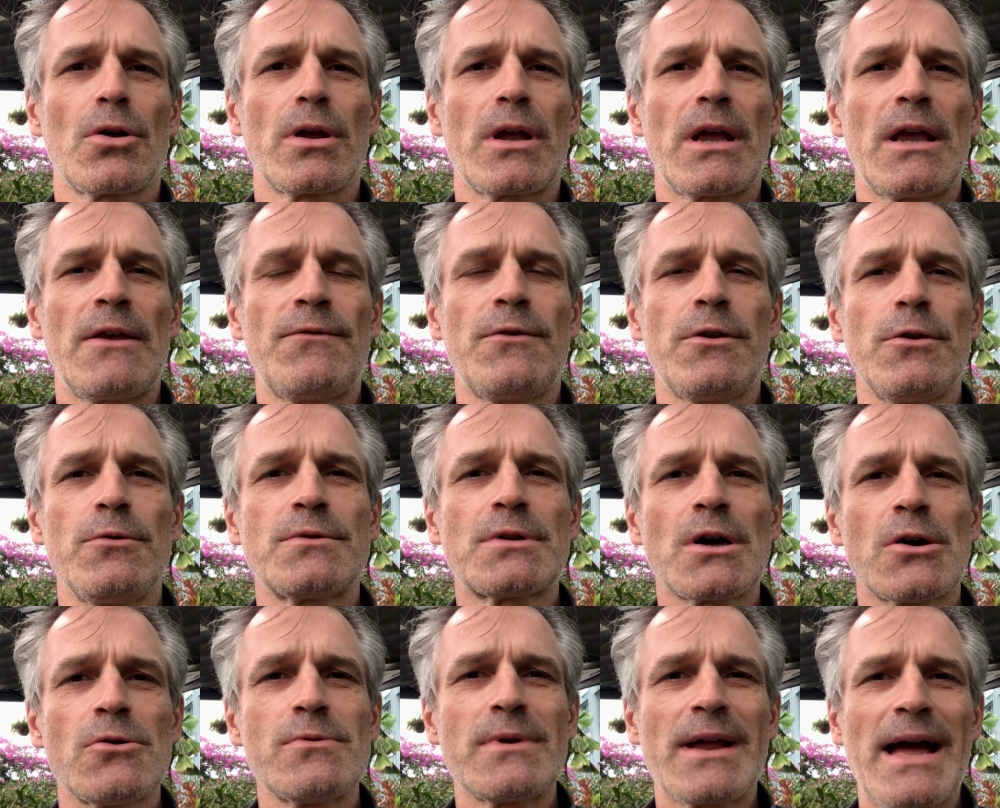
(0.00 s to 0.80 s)
if you
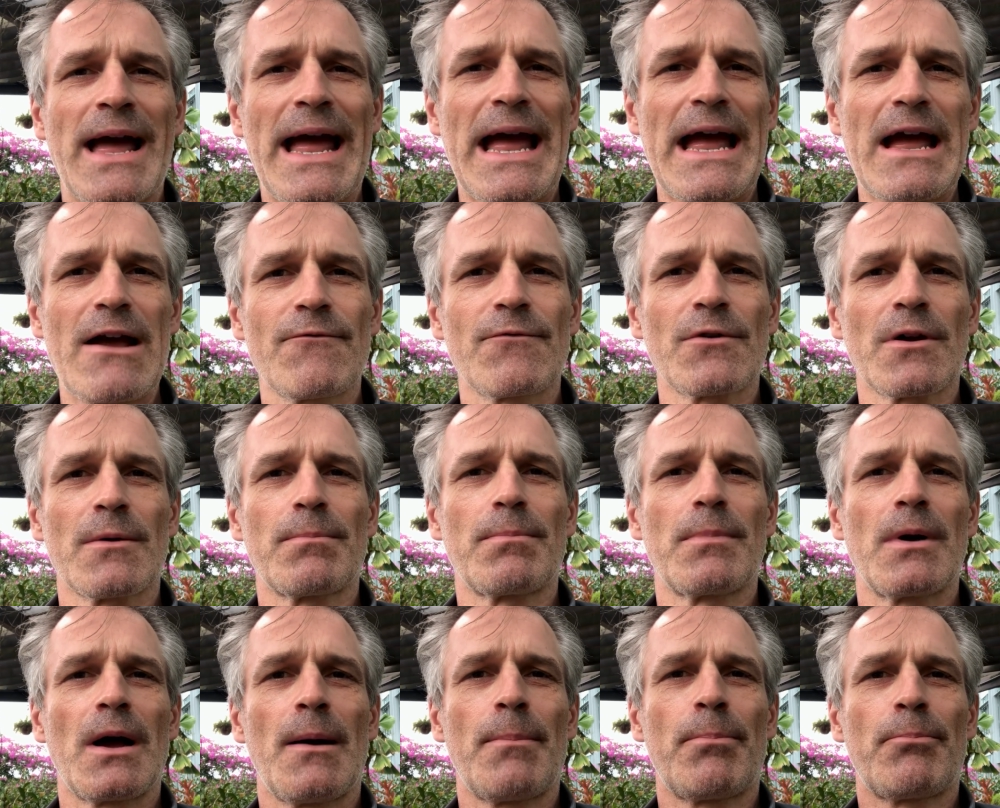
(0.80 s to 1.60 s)
don't have a
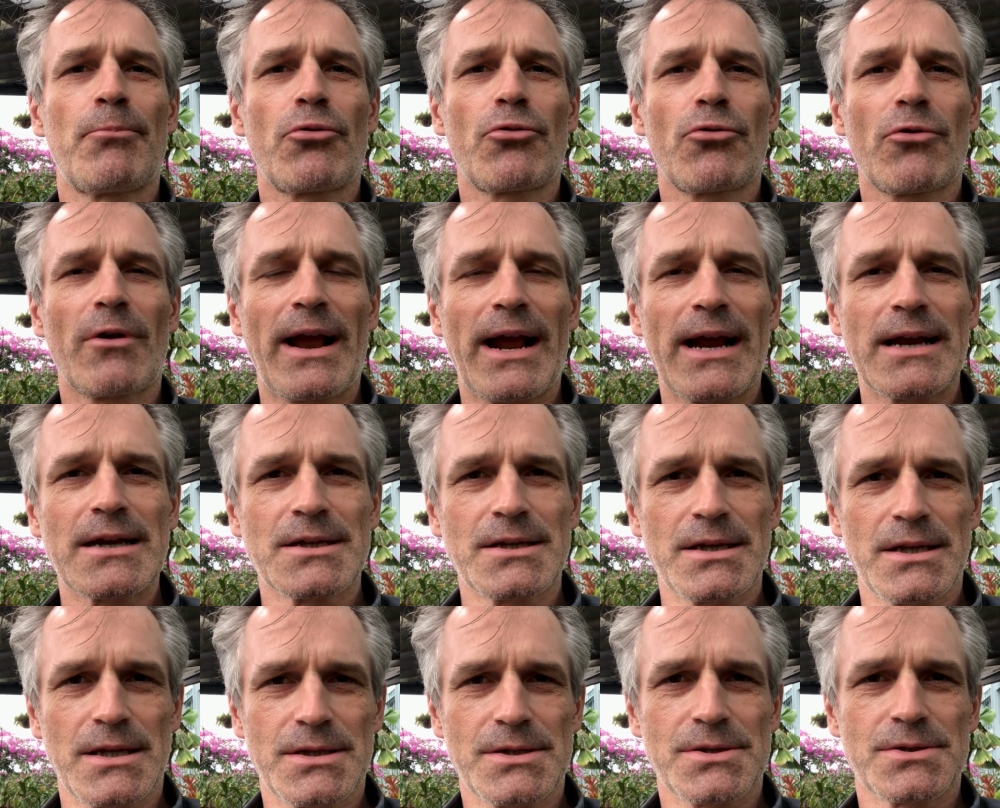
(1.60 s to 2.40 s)

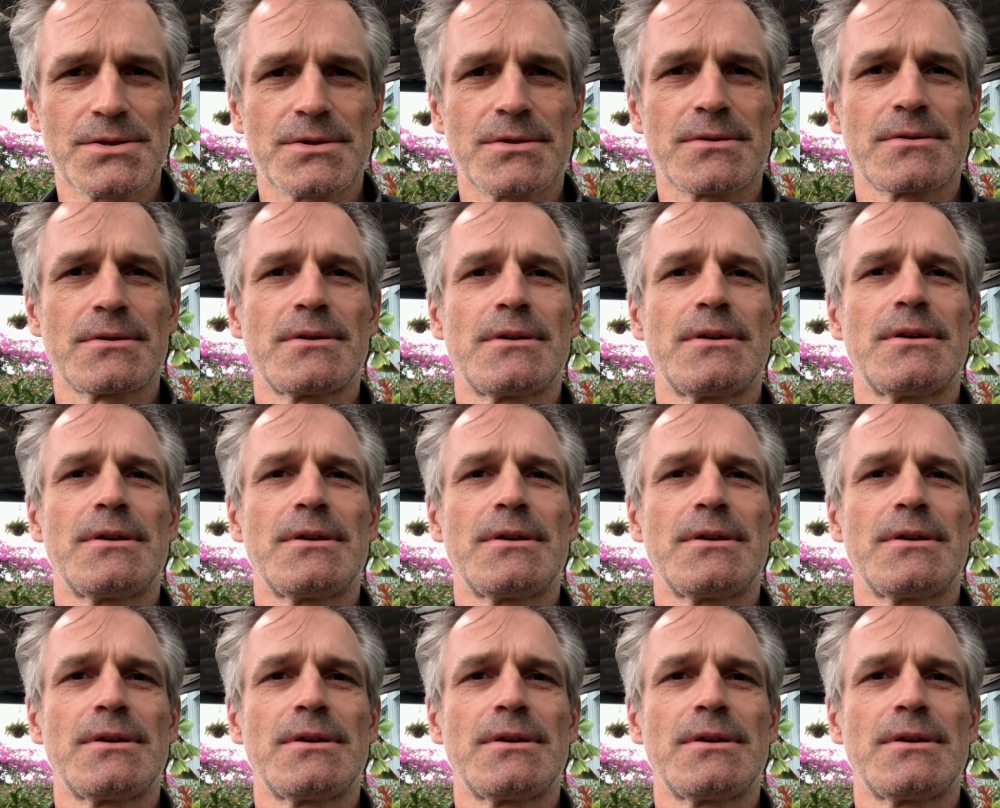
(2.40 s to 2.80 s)
practice